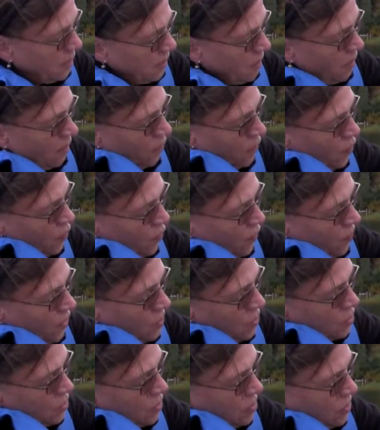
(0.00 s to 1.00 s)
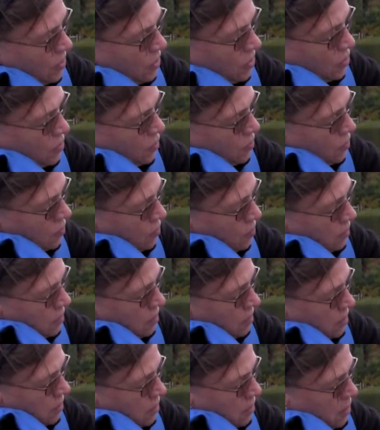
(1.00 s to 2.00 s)
If you find you need to
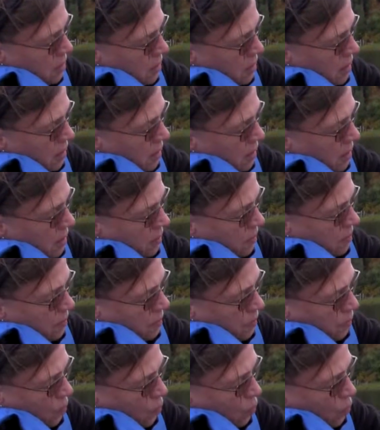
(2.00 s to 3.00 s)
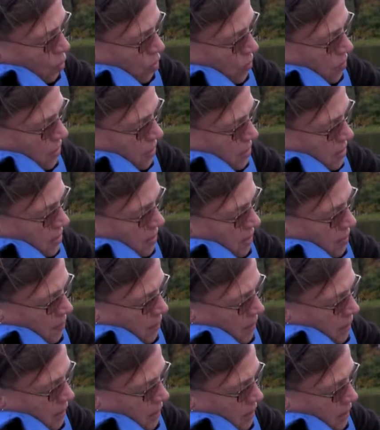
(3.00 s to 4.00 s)
work with the
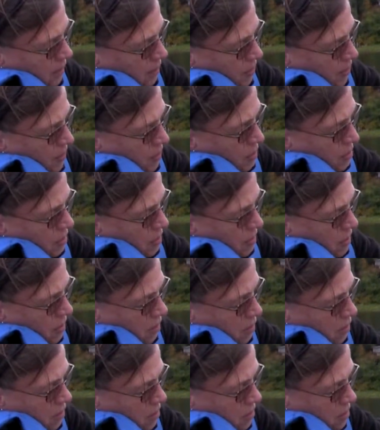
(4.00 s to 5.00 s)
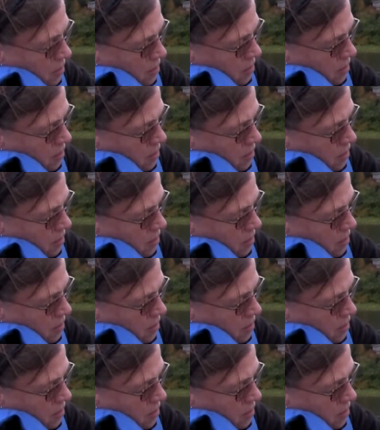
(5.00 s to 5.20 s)
sample a little bit, you can always